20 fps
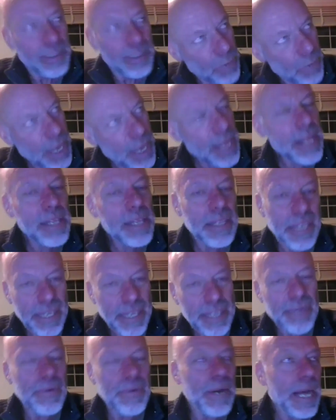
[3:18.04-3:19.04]
Well,
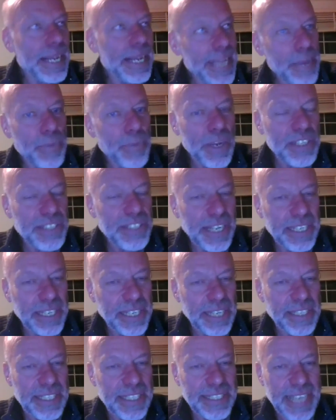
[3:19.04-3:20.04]
again, whilst I can
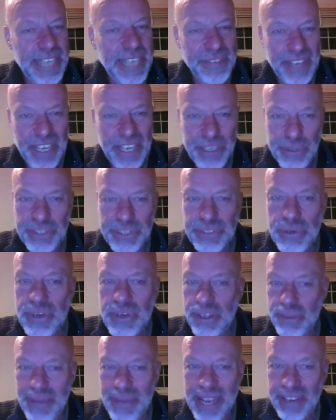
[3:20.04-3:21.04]
understand that, you're still
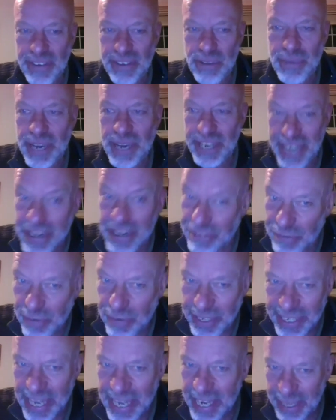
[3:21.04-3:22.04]
at the back of your mind
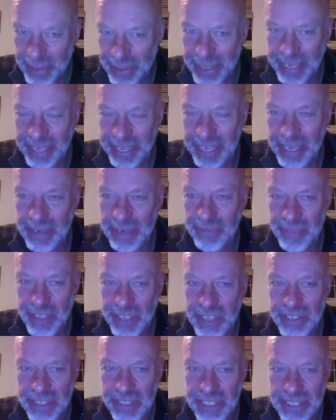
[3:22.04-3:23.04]
every day thinking,
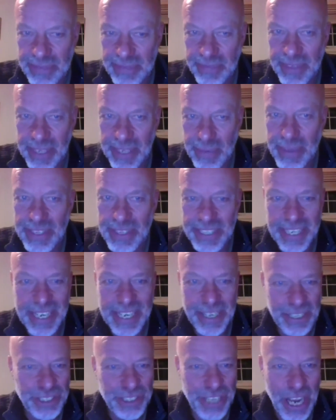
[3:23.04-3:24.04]
goodness, when's it
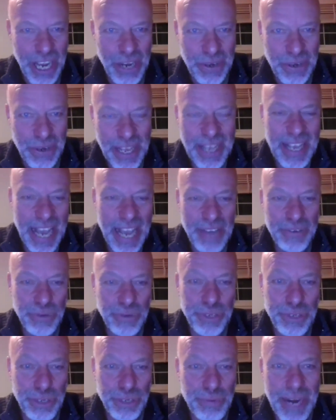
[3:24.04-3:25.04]
going to show? And
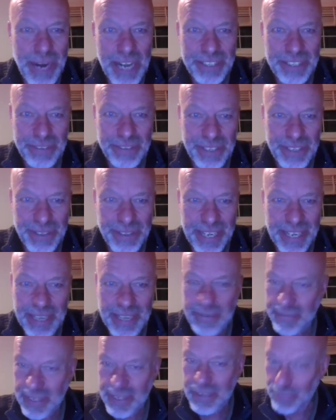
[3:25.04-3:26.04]
all your relatives are thinking,
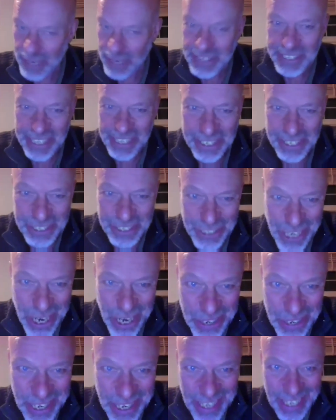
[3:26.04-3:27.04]
when's it going to
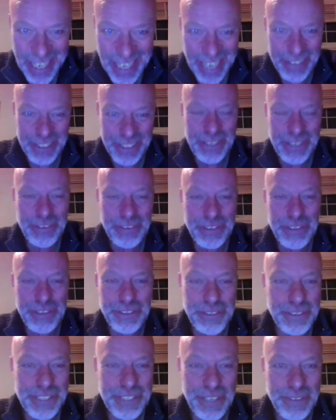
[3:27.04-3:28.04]
show? And as soon as you
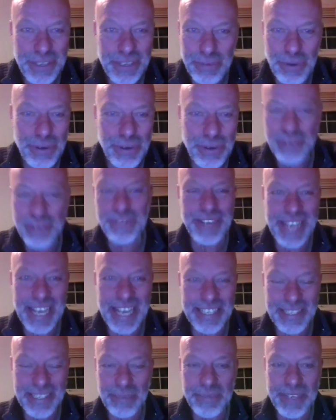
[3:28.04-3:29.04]
do something wrong, you
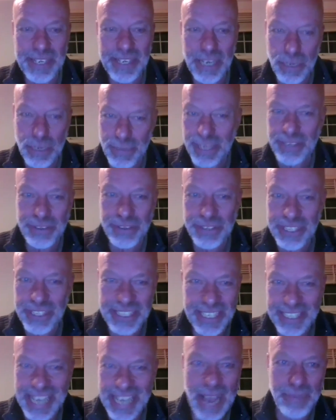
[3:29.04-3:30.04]
forget something. Oh my goodness,
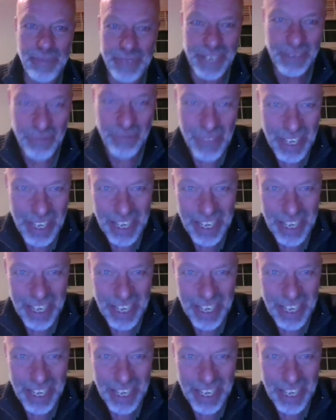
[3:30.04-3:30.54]
it's happening.